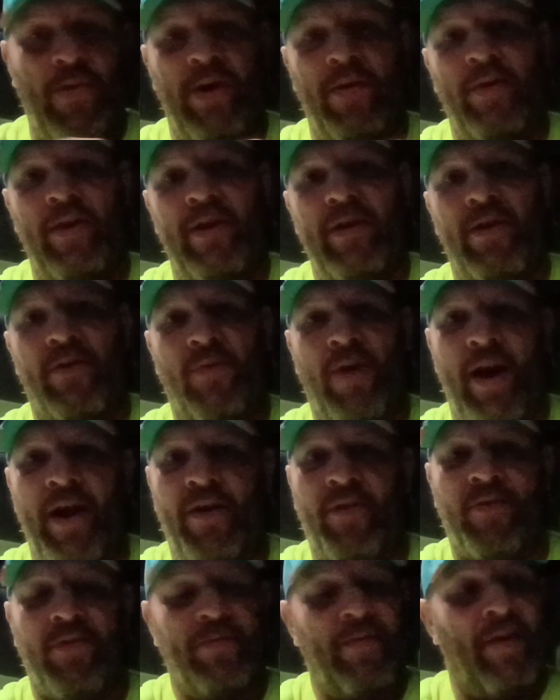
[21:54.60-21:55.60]
weld it
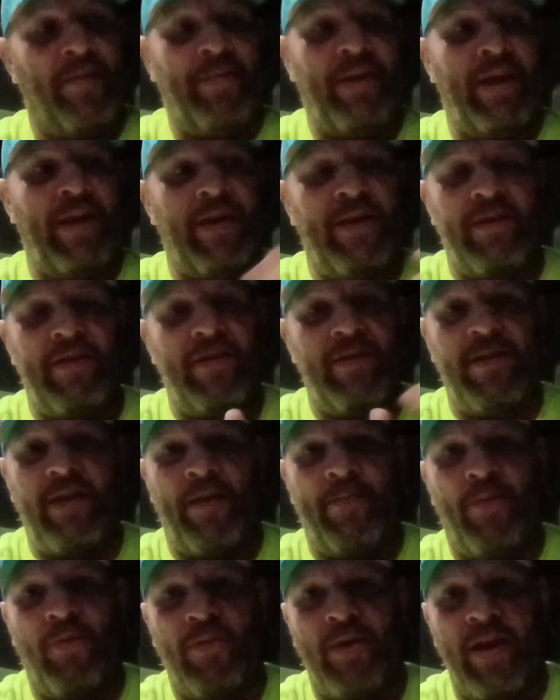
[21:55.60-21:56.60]
around. I mean,
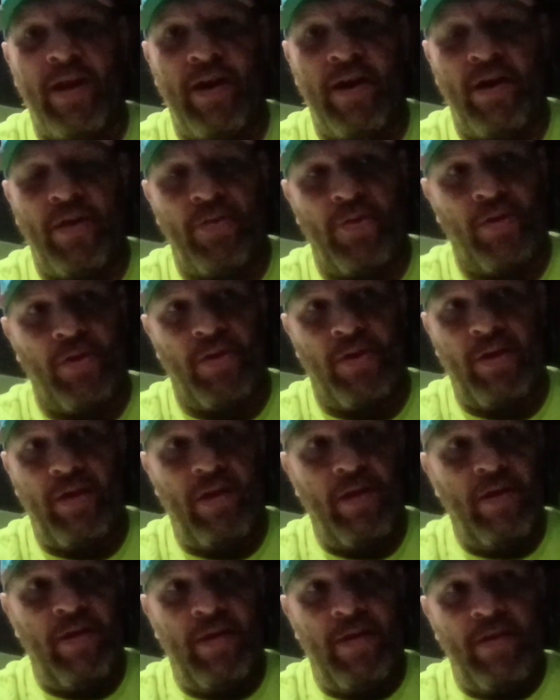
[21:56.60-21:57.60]
I'm going to get another
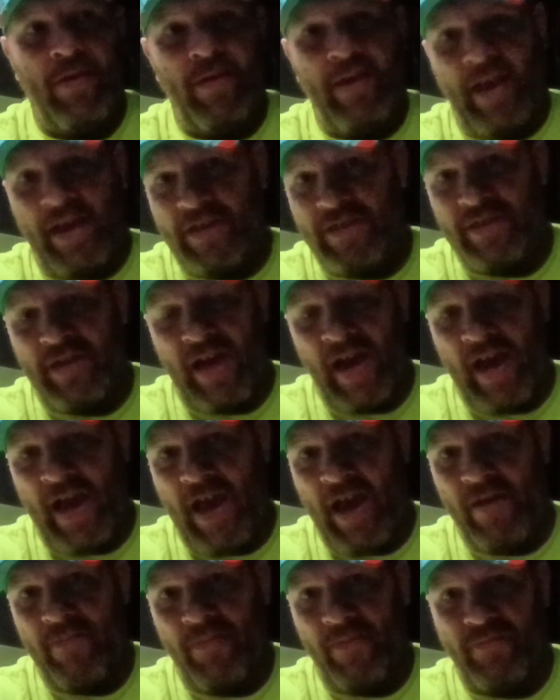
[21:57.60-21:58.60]
1.5
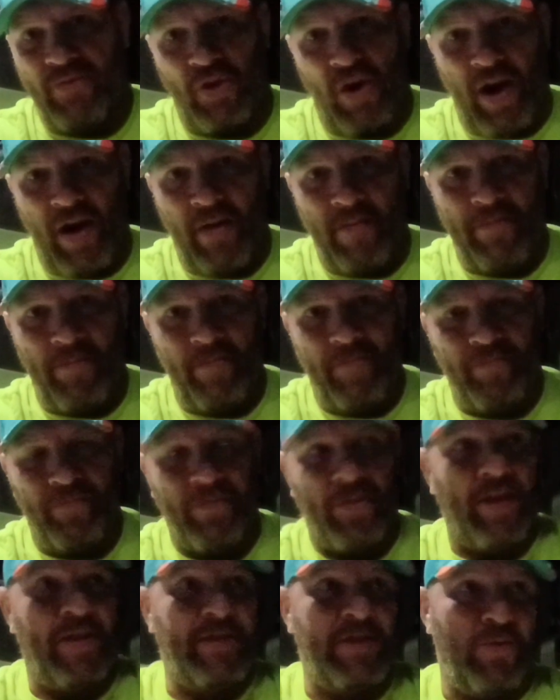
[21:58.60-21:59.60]
inches of drop.
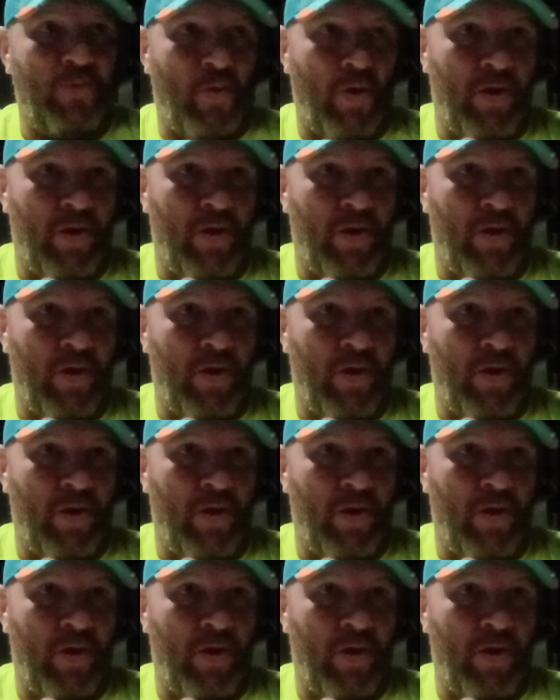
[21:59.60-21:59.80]
Is it